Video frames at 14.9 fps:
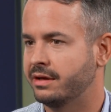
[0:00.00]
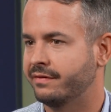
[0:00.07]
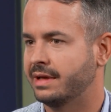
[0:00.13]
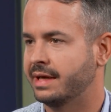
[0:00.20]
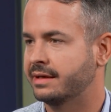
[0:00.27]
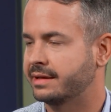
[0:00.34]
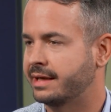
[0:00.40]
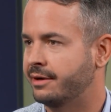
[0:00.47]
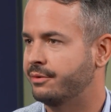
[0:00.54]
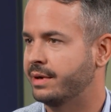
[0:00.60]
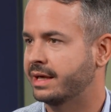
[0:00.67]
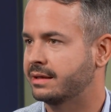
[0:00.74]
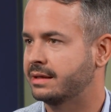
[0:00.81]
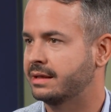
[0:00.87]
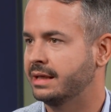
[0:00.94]
of like
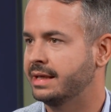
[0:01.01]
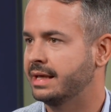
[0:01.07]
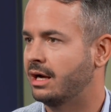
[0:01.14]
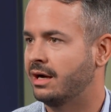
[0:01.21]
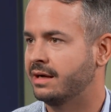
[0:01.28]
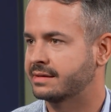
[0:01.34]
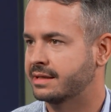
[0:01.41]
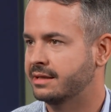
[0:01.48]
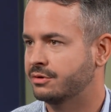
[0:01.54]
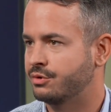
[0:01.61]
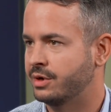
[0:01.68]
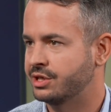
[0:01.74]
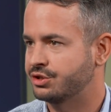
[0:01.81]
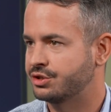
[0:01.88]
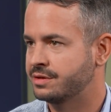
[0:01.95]
directly asking
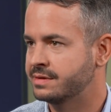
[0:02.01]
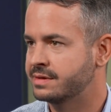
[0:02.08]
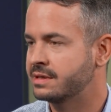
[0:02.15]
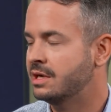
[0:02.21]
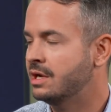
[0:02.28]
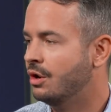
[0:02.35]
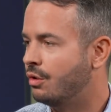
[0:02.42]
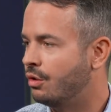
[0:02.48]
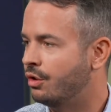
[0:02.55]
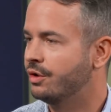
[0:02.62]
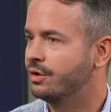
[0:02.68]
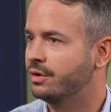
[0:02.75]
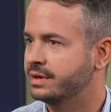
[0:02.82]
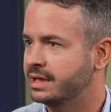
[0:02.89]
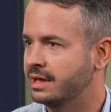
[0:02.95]
questions, or
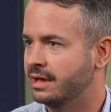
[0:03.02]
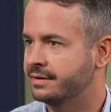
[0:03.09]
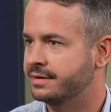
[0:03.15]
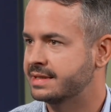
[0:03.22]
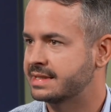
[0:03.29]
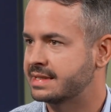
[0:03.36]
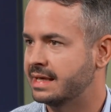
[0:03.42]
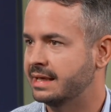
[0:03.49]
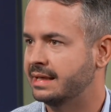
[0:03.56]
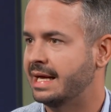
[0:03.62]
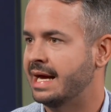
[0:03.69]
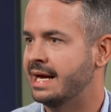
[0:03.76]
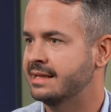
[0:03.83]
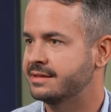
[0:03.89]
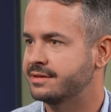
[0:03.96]
on the other side,
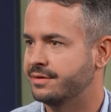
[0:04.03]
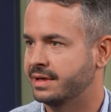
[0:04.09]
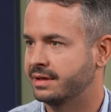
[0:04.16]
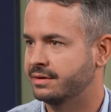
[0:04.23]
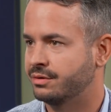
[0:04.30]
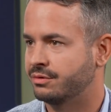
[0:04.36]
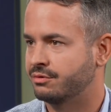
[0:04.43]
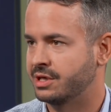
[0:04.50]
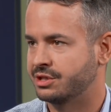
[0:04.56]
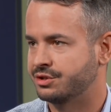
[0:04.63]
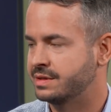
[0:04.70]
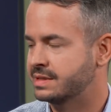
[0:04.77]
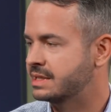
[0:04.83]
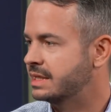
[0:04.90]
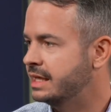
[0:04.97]
answering to
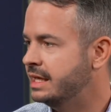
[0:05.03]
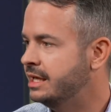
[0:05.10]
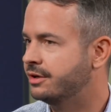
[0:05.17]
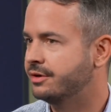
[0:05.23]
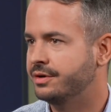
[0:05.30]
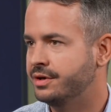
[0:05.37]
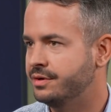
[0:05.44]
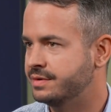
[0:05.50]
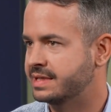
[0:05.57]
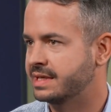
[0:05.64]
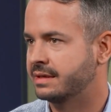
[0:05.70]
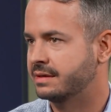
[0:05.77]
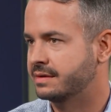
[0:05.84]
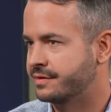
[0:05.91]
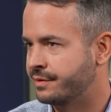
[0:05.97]
questions, either
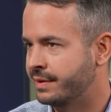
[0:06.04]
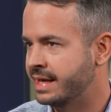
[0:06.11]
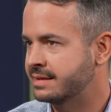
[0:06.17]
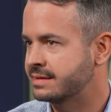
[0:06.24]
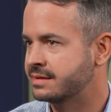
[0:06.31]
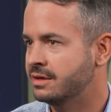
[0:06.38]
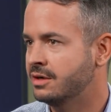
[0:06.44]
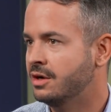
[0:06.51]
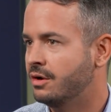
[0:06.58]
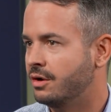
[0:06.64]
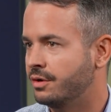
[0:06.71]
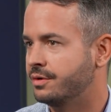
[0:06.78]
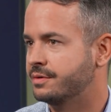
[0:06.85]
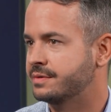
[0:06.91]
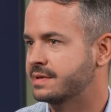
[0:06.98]
using threads
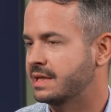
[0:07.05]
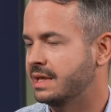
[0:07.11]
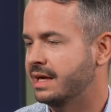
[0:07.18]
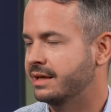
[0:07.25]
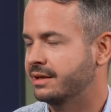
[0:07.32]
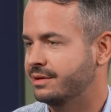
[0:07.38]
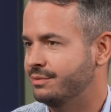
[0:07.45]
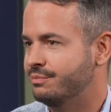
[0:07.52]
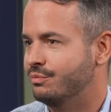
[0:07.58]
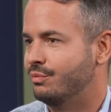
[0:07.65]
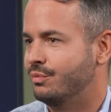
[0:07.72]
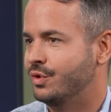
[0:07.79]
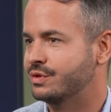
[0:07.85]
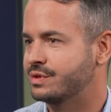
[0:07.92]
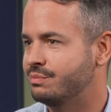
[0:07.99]
or also like the
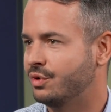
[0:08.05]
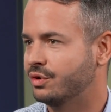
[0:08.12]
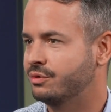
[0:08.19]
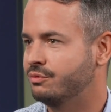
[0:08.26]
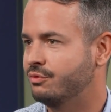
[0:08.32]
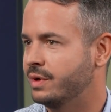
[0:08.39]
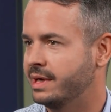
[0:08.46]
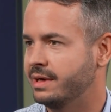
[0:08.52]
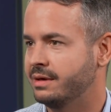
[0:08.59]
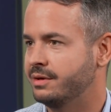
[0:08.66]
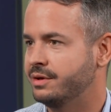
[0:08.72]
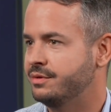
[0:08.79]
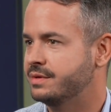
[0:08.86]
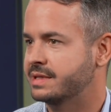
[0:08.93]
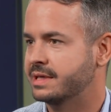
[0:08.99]
most modern way
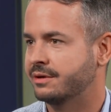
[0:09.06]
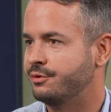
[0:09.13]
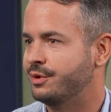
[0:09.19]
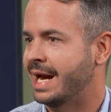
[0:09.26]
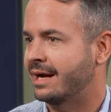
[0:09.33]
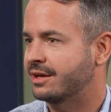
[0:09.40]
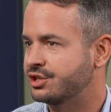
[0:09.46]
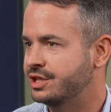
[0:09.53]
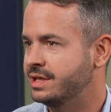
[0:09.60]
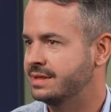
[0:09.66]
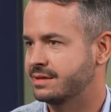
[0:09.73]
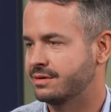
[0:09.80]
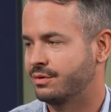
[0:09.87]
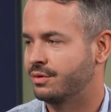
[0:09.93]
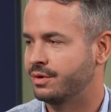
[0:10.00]
using
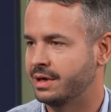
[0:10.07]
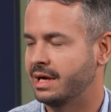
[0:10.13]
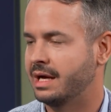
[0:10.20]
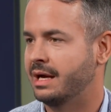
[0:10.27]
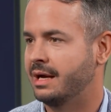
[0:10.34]
reactions, or